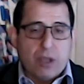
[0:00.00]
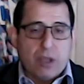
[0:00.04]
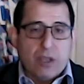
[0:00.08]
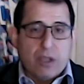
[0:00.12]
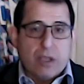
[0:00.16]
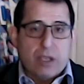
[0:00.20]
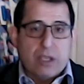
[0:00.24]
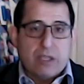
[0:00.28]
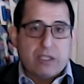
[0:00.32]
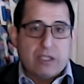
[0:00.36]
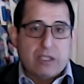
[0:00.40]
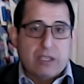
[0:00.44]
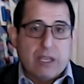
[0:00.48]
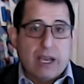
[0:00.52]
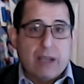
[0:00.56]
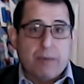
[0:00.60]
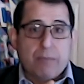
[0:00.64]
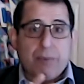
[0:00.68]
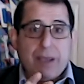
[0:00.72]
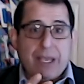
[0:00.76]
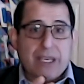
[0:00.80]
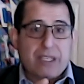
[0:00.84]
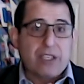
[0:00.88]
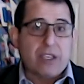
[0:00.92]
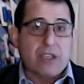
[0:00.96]
It's not
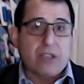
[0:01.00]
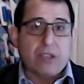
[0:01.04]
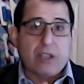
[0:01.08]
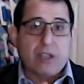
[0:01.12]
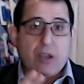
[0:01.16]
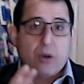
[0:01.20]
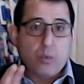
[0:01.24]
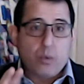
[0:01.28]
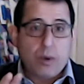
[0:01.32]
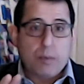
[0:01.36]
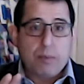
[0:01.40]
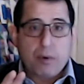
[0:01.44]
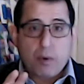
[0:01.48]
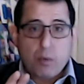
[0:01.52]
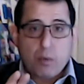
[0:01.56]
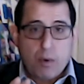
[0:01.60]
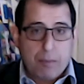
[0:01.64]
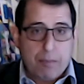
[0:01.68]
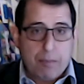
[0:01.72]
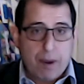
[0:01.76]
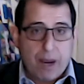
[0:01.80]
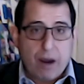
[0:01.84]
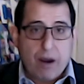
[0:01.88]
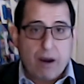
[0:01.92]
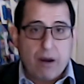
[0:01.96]
basically a rip and
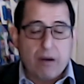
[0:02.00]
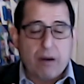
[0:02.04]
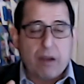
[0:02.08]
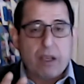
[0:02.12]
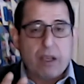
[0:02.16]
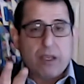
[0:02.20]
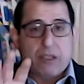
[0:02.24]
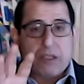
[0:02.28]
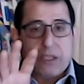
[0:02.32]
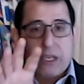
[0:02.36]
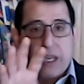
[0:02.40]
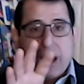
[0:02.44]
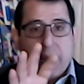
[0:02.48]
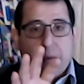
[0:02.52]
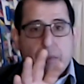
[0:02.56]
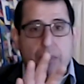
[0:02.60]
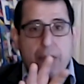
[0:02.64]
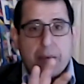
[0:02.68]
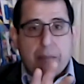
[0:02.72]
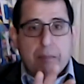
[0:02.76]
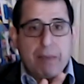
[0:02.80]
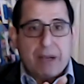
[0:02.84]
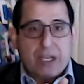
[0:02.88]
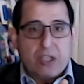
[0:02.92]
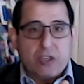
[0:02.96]
repair. It's
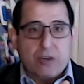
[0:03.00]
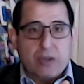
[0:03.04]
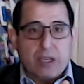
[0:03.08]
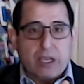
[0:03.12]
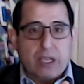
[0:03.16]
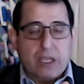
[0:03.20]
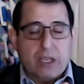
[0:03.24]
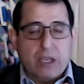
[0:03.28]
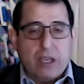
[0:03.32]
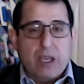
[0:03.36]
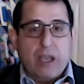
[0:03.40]
complementary.